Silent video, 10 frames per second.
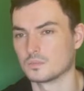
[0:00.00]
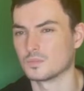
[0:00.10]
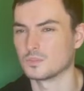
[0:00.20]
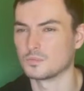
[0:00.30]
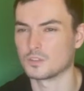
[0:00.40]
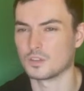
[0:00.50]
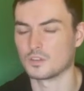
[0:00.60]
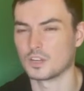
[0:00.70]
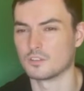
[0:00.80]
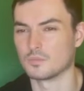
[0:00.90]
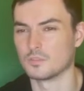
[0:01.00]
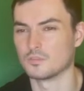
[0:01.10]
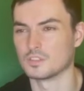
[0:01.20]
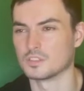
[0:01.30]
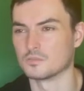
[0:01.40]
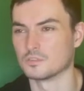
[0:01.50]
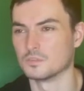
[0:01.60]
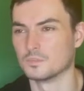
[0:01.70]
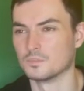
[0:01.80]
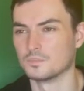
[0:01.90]
Could we go Kyurem or Incineroar?
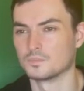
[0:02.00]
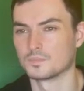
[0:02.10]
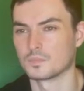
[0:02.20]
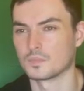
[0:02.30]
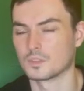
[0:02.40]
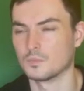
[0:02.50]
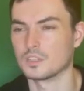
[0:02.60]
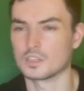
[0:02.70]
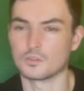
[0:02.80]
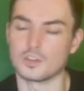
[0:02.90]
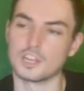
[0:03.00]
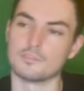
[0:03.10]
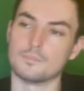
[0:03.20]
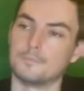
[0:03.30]
We're going to go Kyurem.